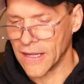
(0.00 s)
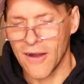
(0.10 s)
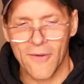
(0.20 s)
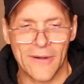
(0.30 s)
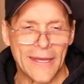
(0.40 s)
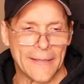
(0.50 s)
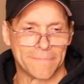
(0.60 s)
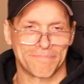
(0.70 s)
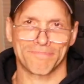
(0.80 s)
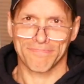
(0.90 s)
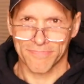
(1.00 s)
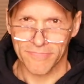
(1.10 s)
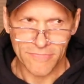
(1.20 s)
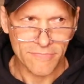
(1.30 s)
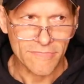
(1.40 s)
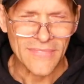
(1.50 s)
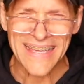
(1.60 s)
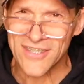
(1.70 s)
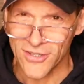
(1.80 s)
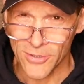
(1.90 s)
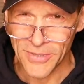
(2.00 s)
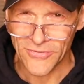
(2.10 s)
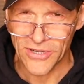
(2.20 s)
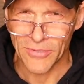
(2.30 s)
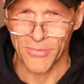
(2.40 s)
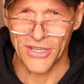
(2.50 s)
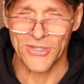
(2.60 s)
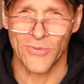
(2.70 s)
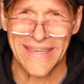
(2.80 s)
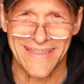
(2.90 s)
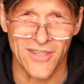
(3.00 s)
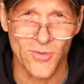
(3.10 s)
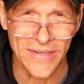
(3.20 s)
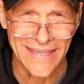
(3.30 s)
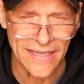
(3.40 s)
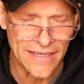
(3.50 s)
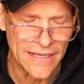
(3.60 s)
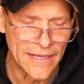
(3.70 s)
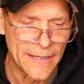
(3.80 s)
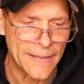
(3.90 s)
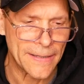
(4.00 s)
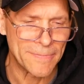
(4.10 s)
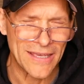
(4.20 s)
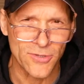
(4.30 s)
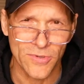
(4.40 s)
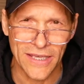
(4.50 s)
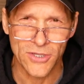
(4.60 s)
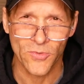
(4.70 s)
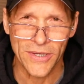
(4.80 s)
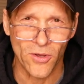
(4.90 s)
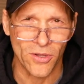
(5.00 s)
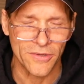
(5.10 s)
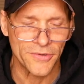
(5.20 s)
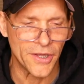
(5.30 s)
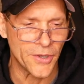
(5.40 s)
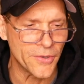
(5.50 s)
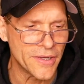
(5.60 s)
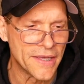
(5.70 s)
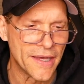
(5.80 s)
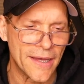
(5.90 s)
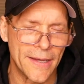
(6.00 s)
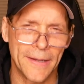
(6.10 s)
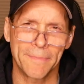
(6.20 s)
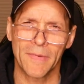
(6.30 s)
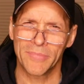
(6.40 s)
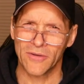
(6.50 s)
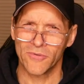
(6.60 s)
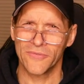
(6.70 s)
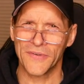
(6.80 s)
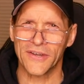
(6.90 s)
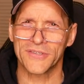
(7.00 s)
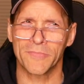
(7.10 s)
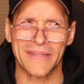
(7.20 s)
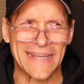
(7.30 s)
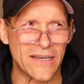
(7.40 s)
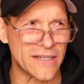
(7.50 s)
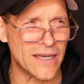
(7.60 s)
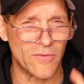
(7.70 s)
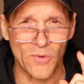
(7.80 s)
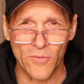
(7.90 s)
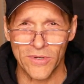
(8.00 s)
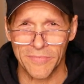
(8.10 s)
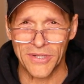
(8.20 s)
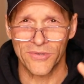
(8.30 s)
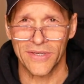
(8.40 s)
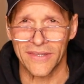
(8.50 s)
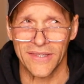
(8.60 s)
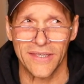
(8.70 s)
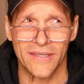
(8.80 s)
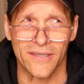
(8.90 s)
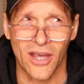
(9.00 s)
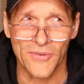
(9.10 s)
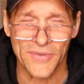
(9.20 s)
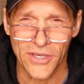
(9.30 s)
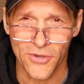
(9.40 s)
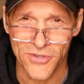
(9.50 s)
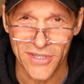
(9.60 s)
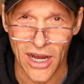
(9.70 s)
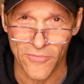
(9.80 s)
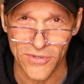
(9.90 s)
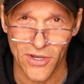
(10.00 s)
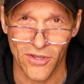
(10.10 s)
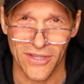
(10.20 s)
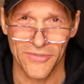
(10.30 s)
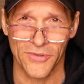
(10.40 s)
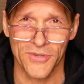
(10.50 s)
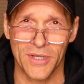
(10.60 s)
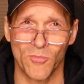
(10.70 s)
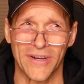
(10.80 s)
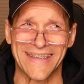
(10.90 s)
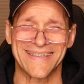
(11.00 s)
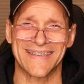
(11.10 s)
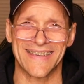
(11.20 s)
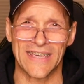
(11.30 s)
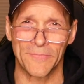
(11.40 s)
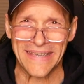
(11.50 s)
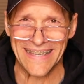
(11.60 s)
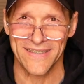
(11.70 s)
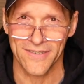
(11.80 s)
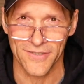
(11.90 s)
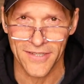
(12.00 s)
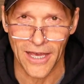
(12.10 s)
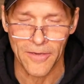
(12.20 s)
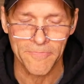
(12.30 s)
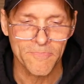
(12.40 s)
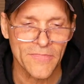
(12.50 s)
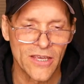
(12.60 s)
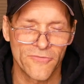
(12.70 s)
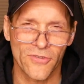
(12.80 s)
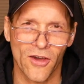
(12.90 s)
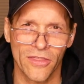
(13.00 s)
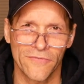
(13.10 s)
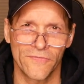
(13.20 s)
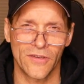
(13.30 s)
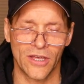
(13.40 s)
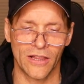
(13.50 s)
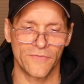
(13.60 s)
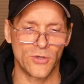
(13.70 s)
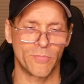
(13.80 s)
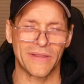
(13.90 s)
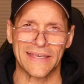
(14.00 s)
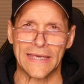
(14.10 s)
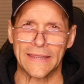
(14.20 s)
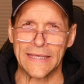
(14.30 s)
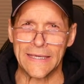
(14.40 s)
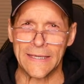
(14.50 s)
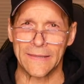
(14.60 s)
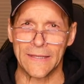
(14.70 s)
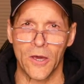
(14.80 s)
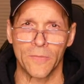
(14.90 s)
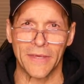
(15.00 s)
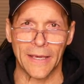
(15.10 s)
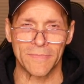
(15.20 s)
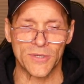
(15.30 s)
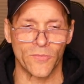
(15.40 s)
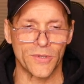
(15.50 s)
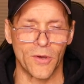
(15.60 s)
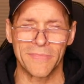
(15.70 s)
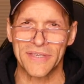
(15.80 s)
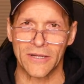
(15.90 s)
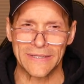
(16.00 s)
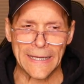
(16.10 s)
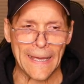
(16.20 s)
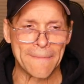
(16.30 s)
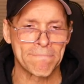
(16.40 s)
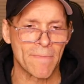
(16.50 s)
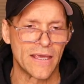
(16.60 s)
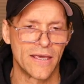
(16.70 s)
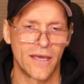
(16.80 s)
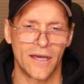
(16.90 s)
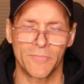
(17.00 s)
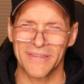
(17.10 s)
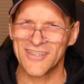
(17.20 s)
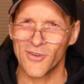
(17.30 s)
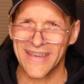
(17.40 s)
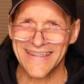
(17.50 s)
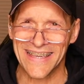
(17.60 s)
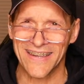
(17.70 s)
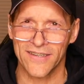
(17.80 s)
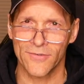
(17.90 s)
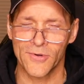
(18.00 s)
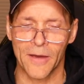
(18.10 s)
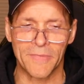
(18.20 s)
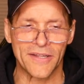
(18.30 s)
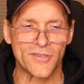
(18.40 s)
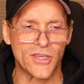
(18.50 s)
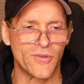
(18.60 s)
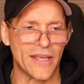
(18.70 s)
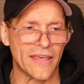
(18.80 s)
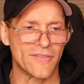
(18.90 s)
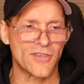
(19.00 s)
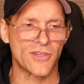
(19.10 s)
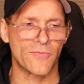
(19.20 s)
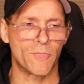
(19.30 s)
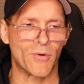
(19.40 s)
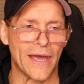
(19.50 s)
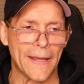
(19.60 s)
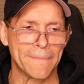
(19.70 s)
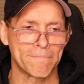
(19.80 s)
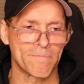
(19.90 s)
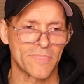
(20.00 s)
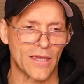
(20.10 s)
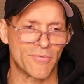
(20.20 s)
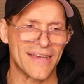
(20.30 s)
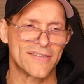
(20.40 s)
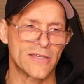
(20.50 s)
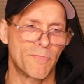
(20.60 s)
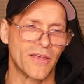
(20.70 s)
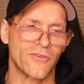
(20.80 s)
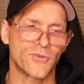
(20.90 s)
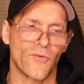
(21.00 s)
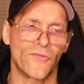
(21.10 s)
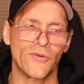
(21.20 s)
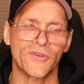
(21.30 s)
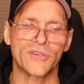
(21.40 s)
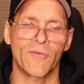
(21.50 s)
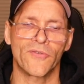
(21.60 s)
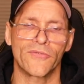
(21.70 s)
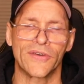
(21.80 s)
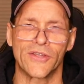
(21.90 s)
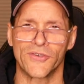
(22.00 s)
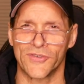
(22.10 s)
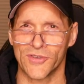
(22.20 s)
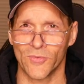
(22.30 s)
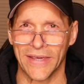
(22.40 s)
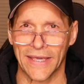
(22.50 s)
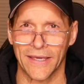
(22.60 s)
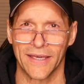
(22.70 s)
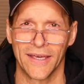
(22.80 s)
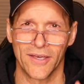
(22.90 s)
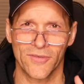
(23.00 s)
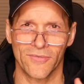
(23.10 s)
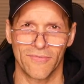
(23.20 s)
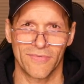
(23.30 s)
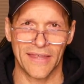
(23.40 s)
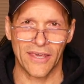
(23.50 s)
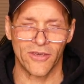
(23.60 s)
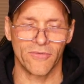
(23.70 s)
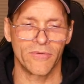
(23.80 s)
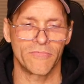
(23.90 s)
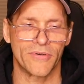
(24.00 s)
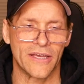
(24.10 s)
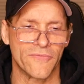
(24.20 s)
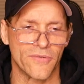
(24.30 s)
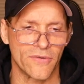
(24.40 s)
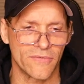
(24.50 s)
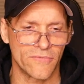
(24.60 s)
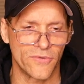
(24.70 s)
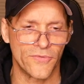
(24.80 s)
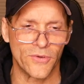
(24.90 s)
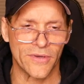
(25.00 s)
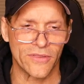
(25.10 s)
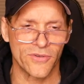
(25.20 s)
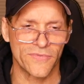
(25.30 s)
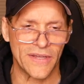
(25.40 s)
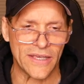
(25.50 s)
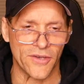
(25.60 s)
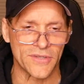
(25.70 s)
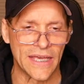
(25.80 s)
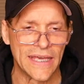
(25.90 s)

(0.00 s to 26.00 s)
All right. It's a little bit of a compressed week this week, as we all know, but we'll figure something out. We will be doing the Coffee and Coaches conference call on Thursday morning, 6 a.m. Eastern time, for all of you playing the home game, so don't miss out on that. But let's go ahead and dig into Monday's Q&A, and this is from Brian. And Brian says, Bill, I was reviewing some of your videos this week. So thank you, Brian, for reviewing those videos.